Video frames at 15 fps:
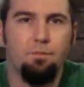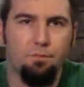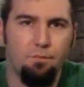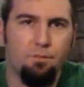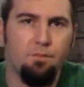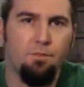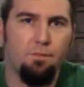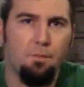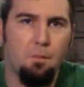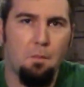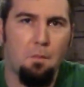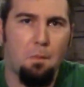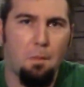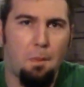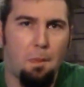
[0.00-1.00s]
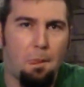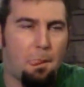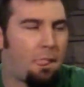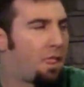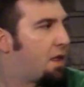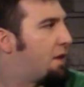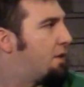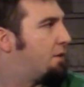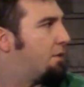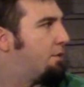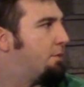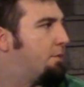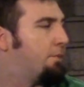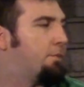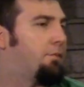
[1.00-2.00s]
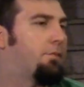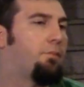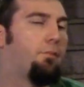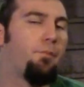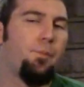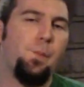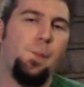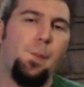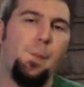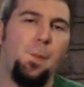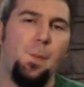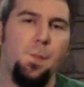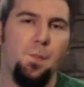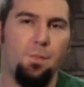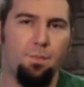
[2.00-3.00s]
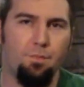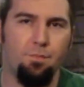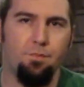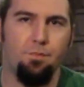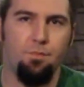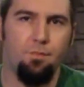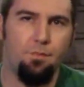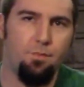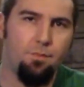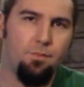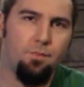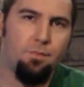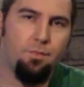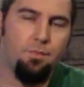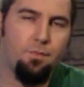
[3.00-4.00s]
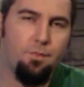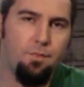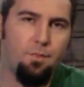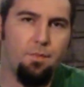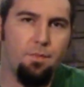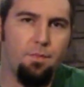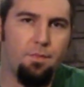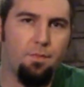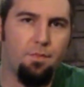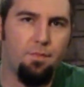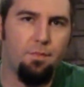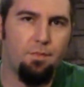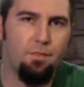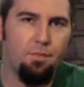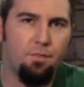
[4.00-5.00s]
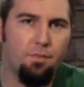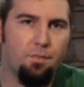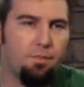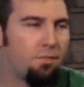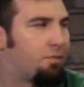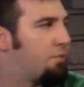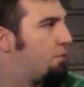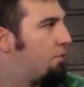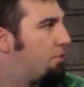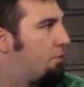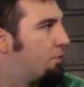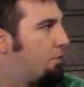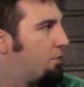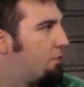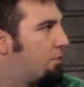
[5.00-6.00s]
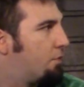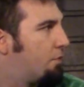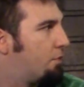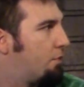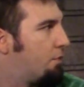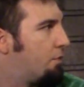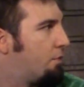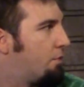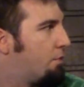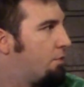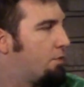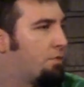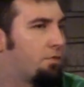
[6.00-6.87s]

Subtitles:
This person isn't speaking.